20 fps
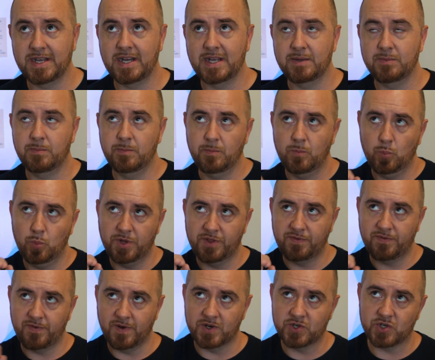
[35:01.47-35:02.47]
at with
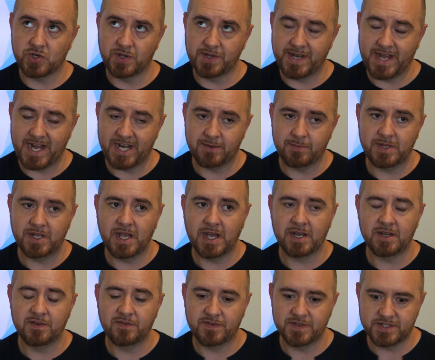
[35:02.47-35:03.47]
functional anatomy
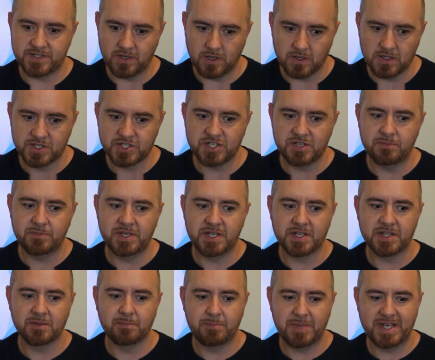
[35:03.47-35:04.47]
and physiology
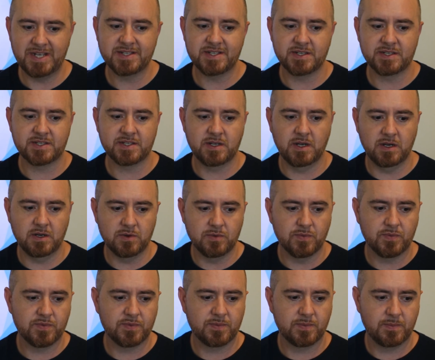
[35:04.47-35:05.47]
being the basis
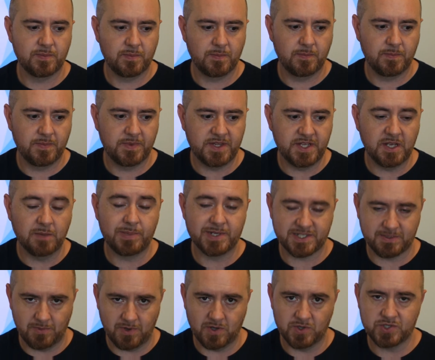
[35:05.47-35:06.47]
of the
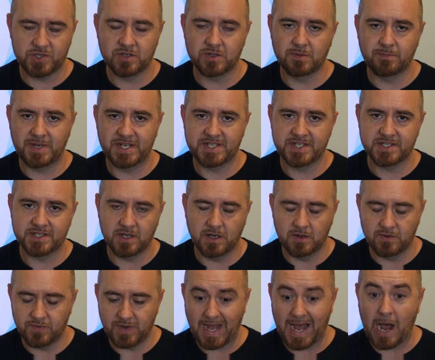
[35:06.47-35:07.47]
epistemology or the basis
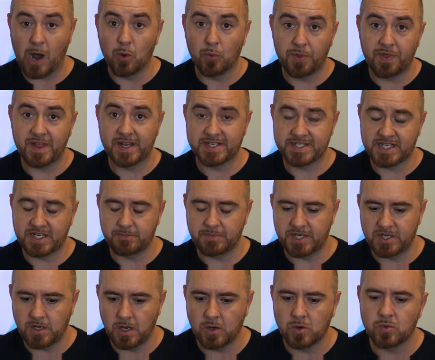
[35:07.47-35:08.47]
of how things can be
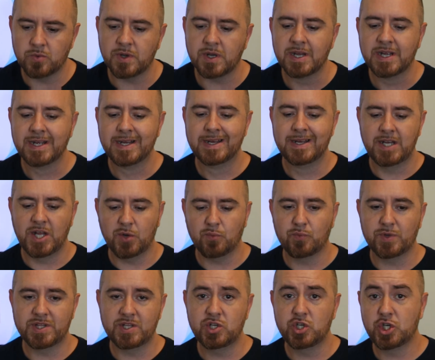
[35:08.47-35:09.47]
known, it
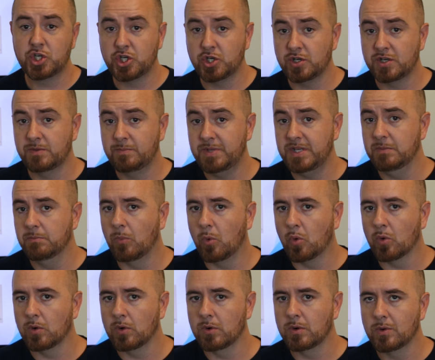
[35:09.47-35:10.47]
really should be
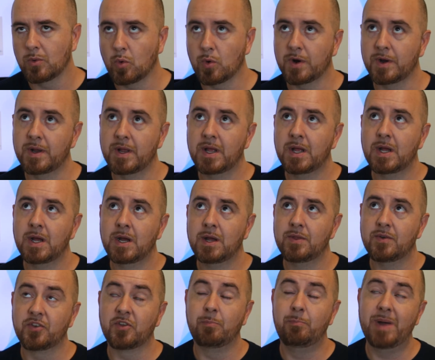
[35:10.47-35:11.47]
more, or
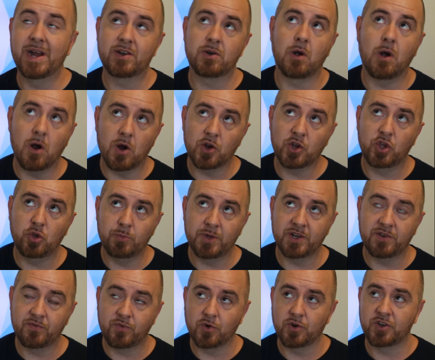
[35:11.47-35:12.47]
there's a better
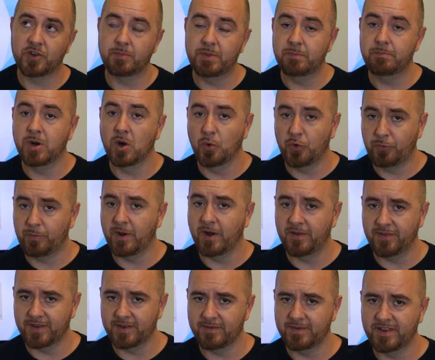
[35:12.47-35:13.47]
argument for it to be
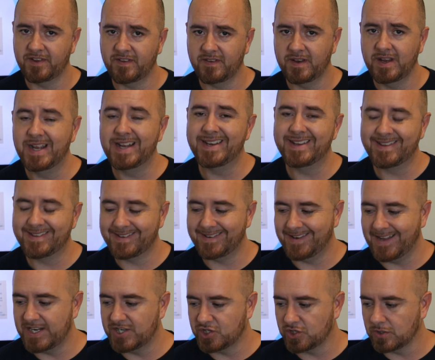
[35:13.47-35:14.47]
post-positivist in, in its
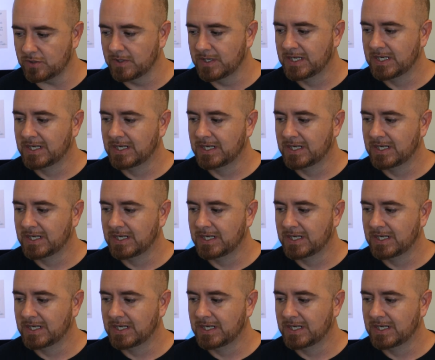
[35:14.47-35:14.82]
nature.